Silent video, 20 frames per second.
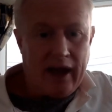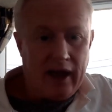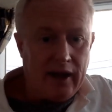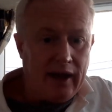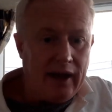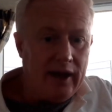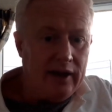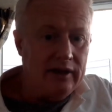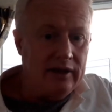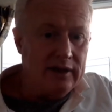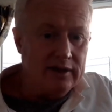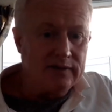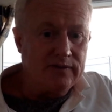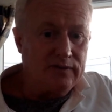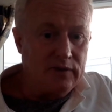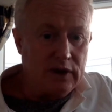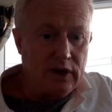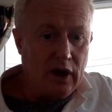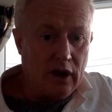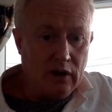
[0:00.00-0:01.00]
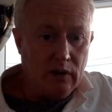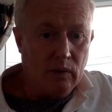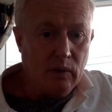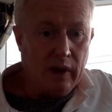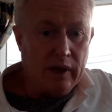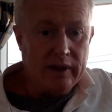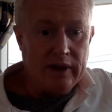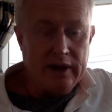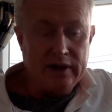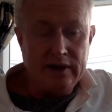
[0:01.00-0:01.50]
And in this video,
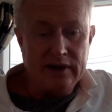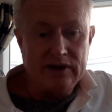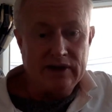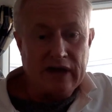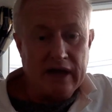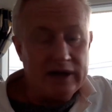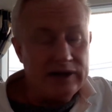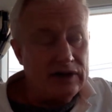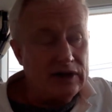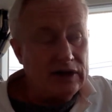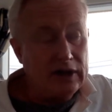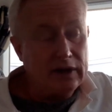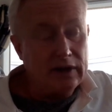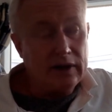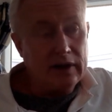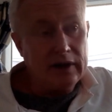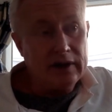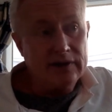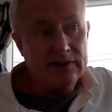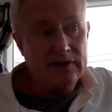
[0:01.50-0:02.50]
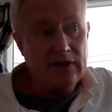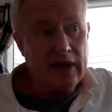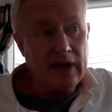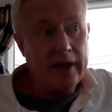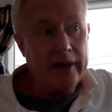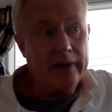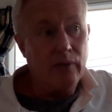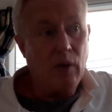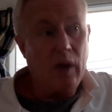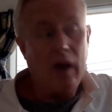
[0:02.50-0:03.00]
while they're discussing it, they're
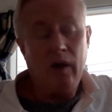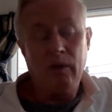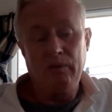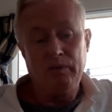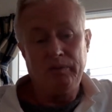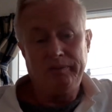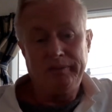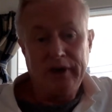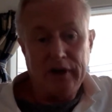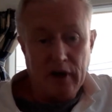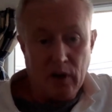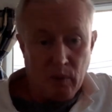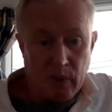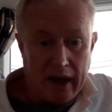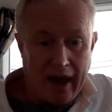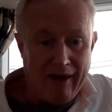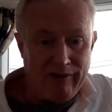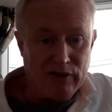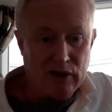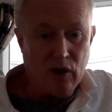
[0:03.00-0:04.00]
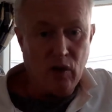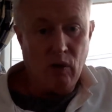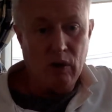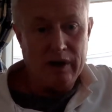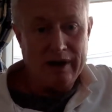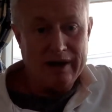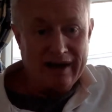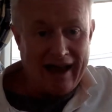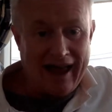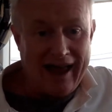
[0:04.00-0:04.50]
saying, well, you know, we have to
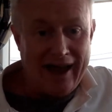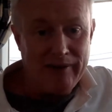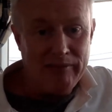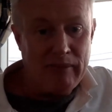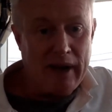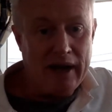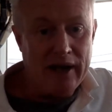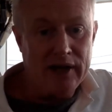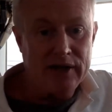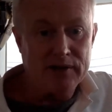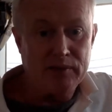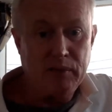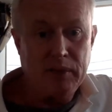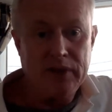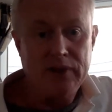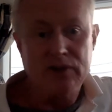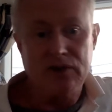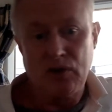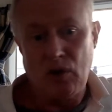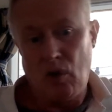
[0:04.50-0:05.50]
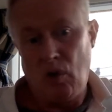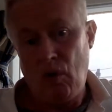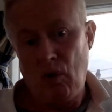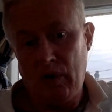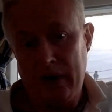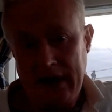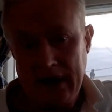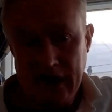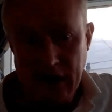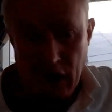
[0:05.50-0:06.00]
call it land management
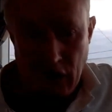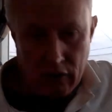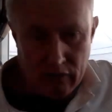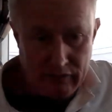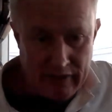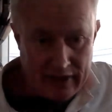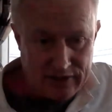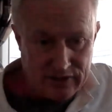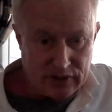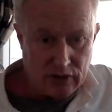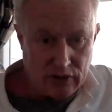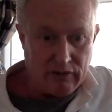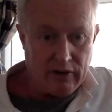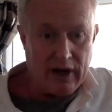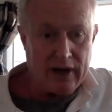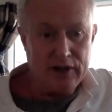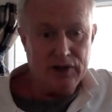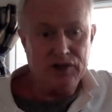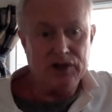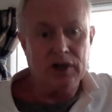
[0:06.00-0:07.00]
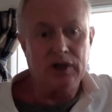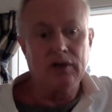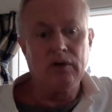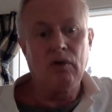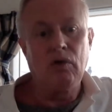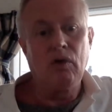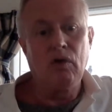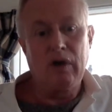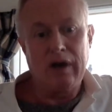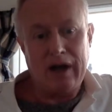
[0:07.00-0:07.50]
or eco
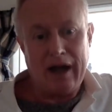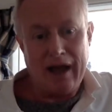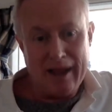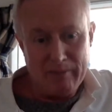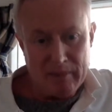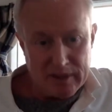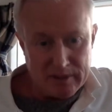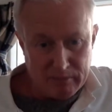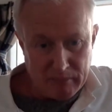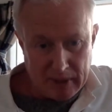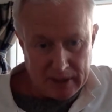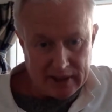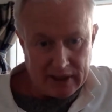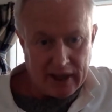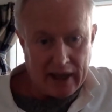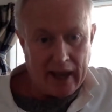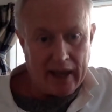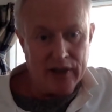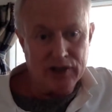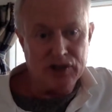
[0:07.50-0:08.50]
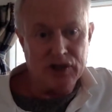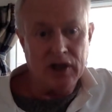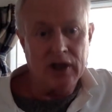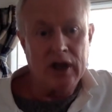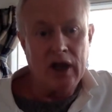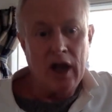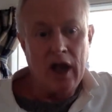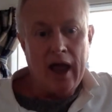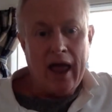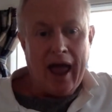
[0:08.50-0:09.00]
restoration or climate
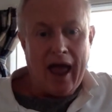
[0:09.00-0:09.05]
mitigation.